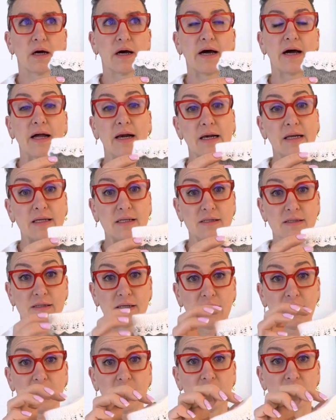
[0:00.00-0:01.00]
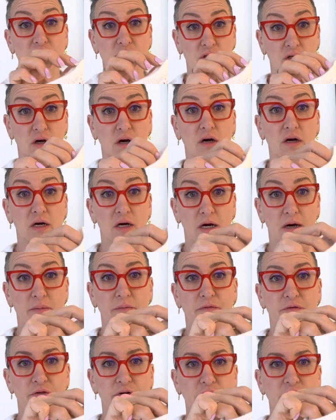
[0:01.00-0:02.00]
Alize sock
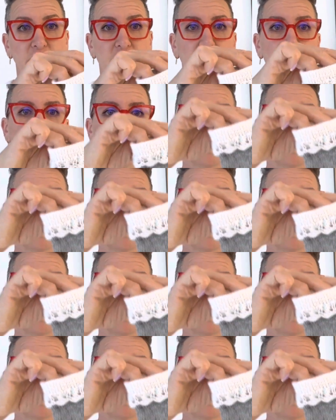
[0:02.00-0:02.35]
comfort yarn.